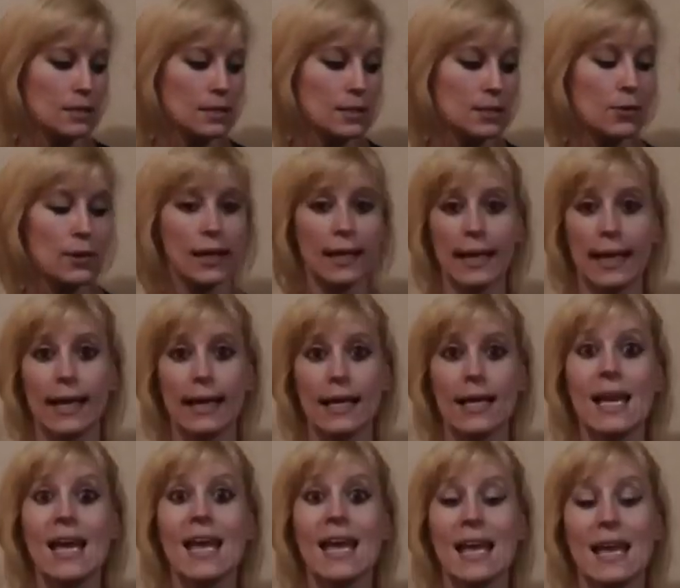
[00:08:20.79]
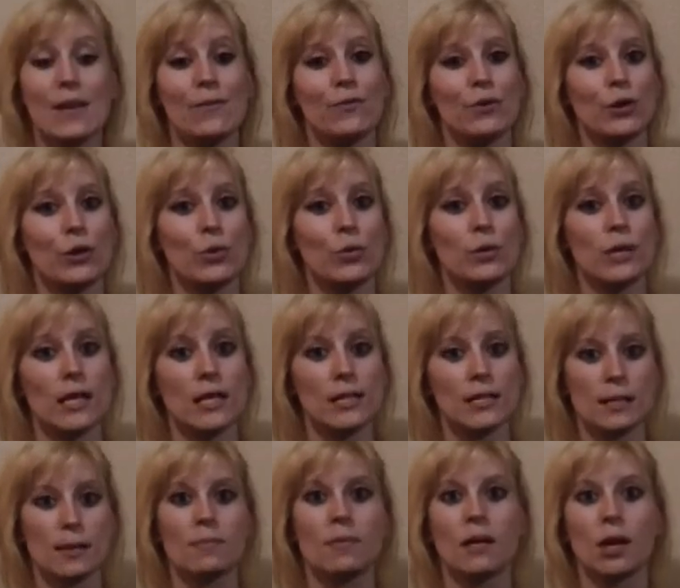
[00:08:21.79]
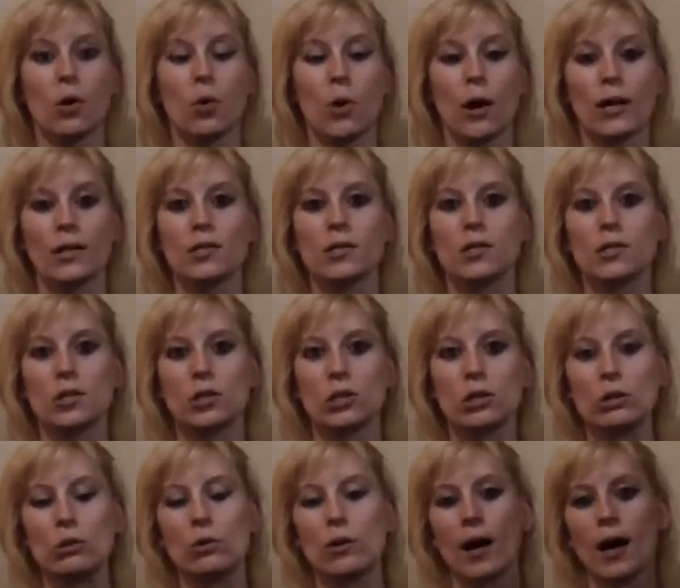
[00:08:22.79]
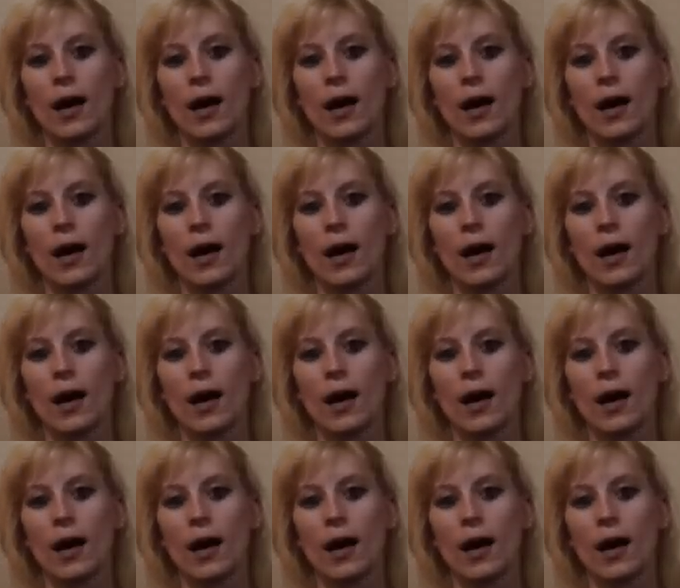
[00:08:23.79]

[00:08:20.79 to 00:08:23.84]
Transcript: So again, if you need something quick to do,